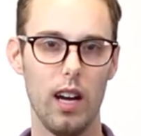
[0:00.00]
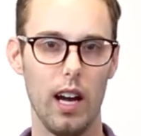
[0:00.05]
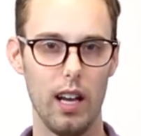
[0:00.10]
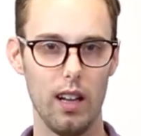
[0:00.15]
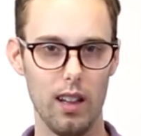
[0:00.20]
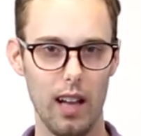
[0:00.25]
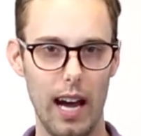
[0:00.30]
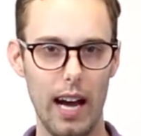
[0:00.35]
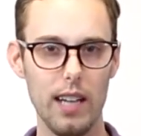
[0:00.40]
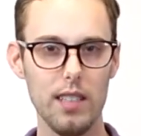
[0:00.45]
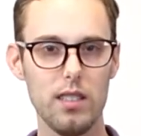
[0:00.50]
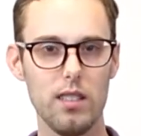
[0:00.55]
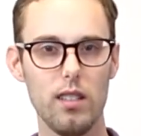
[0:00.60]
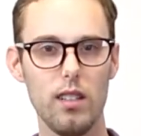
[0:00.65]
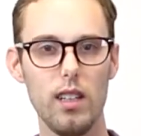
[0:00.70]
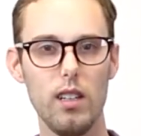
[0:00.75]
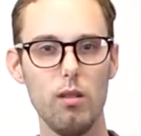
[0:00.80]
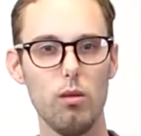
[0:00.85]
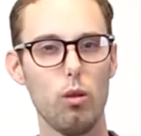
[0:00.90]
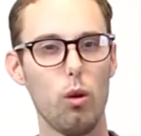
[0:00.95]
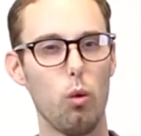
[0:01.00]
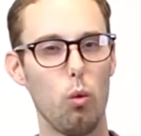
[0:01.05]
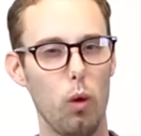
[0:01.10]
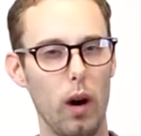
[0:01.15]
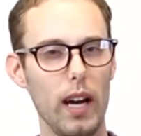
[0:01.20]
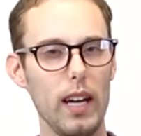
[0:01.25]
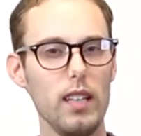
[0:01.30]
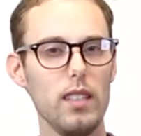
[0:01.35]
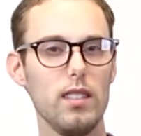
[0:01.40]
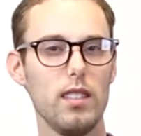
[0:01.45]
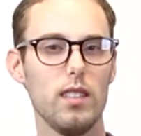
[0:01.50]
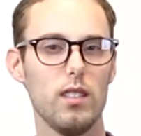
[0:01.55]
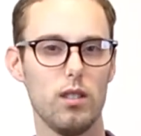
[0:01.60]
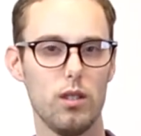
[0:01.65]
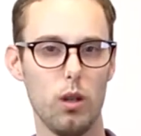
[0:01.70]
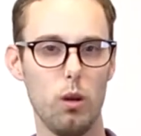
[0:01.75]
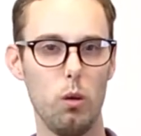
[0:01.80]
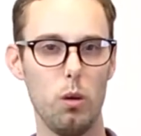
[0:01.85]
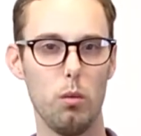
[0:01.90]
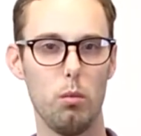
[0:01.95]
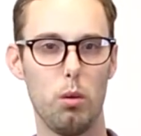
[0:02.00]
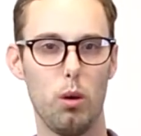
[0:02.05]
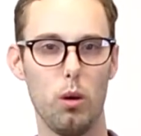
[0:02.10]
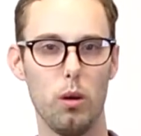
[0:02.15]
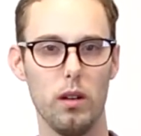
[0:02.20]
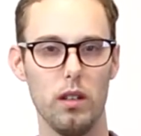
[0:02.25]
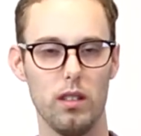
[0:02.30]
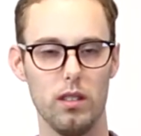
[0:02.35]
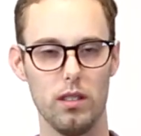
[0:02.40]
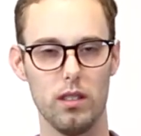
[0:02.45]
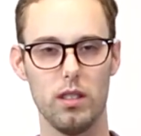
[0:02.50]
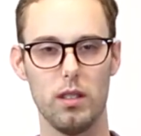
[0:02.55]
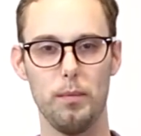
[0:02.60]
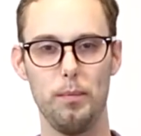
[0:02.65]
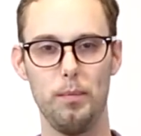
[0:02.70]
And lastly, why is it so important?